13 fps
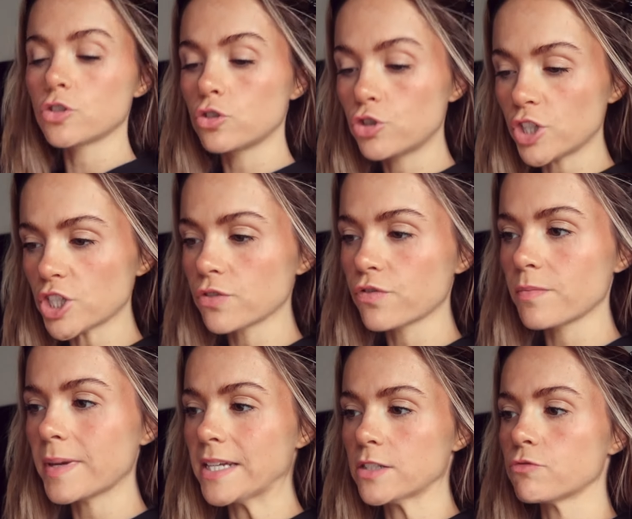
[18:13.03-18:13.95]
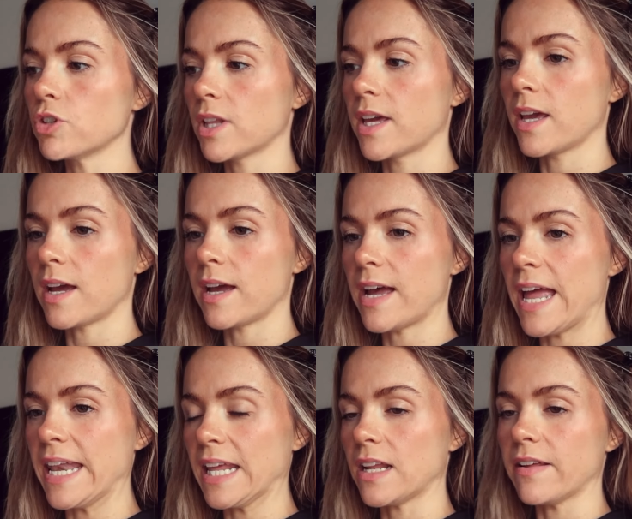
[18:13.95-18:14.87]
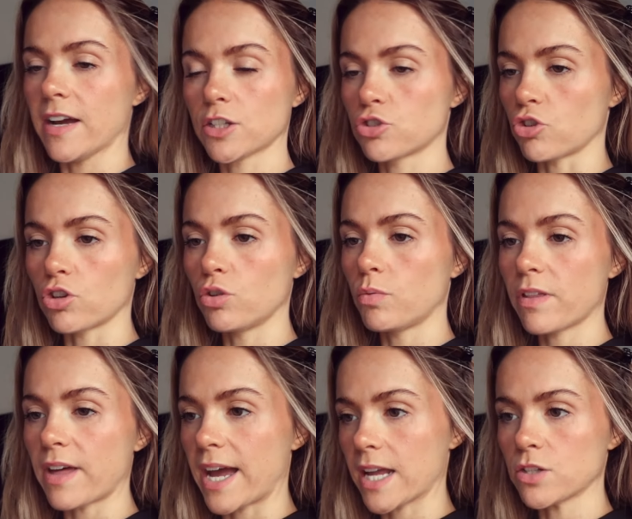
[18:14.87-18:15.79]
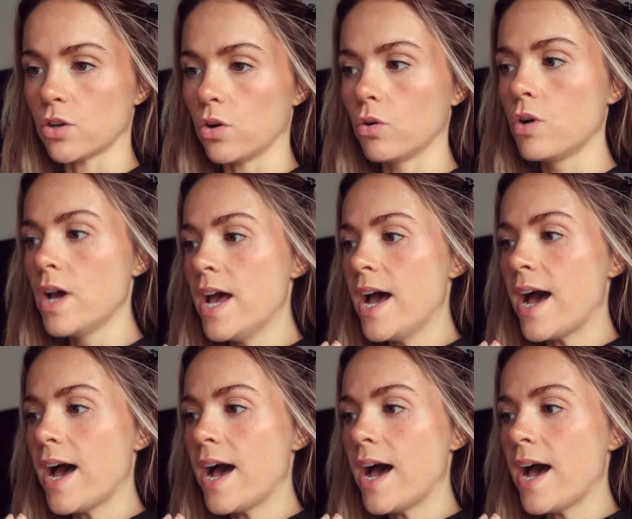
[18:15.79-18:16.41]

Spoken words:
So nutrition for me isn't really an area that I struggle with at all.